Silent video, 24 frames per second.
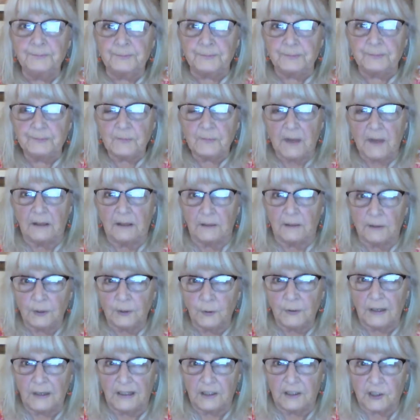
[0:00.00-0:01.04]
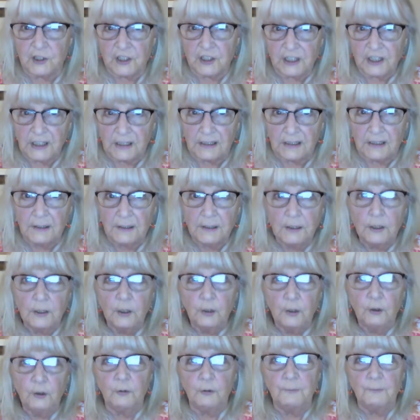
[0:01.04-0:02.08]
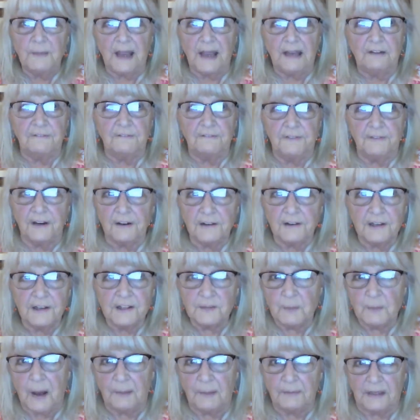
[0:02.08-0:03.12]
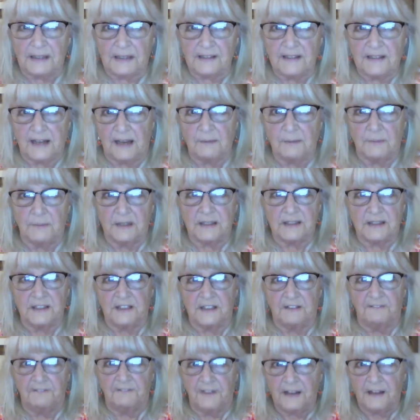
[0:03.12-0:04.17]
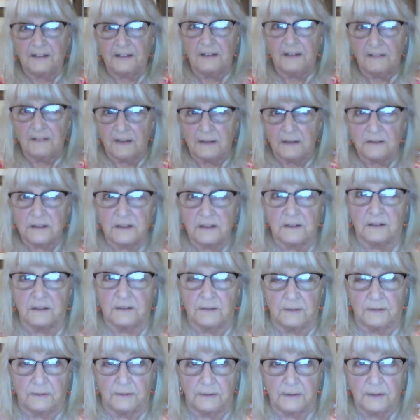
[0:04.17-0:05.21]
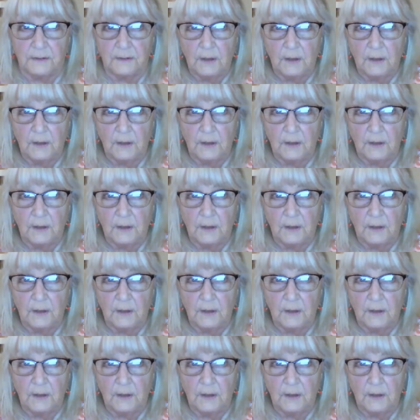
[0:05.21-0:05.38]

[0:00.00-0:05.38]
including Shi, who made various public statements defending the Institute,